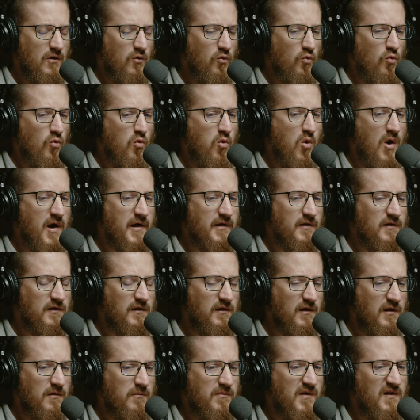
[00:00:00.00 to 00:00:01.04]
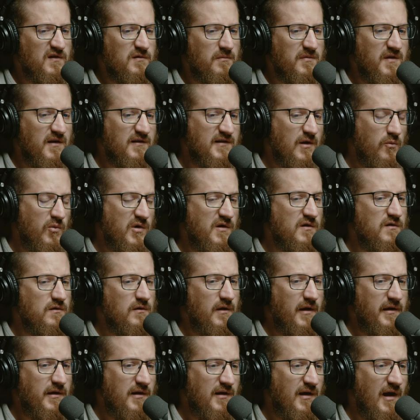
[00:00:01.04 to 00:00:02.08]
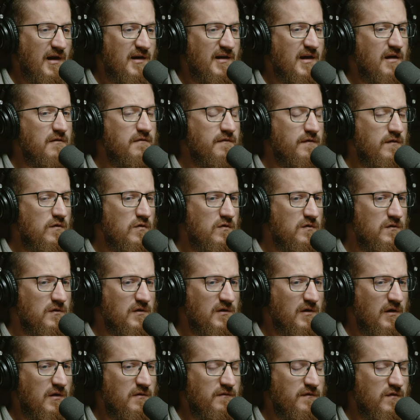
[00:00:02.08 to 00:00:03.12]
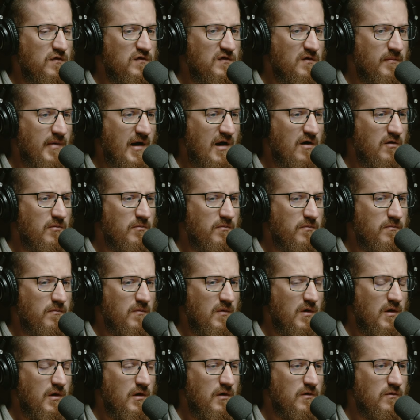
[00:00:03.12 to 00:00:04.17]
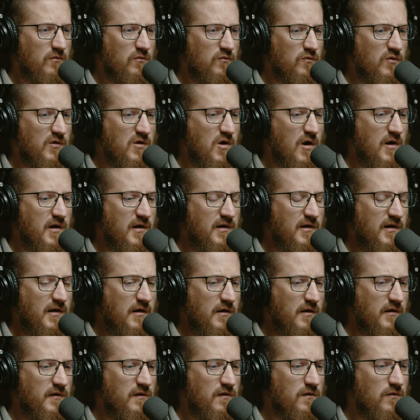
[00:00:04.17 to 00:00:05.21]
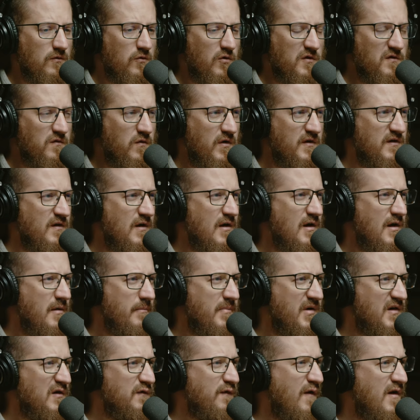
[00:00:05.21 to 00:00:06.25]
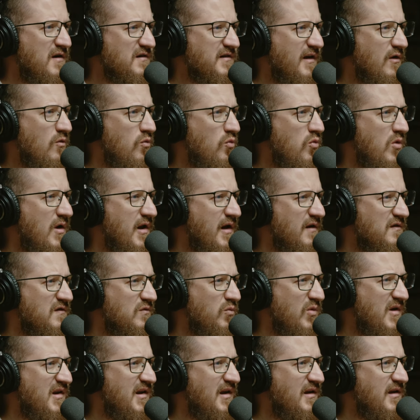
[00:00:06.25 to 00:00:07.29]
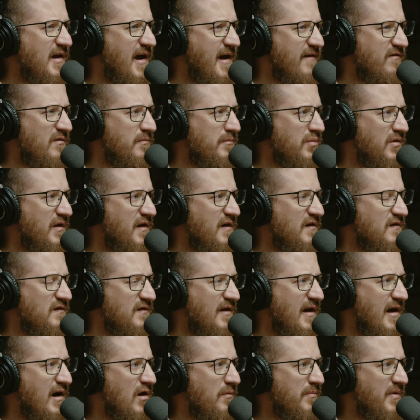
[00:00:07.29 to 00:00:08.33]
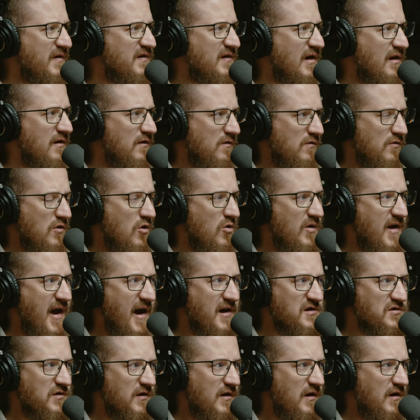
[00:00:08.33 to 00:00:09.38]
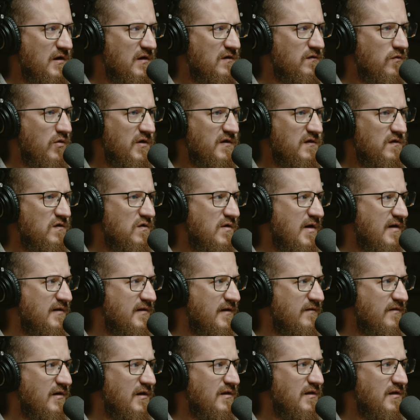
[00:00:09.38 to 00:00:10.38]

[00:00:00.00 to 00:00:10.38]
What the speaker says: what can be some things that we like kind of get confused about regarding hearing the Lord's voice. But as far as like what else we need to have in place to help us kind of grow and actually hearing his voice, do you guys have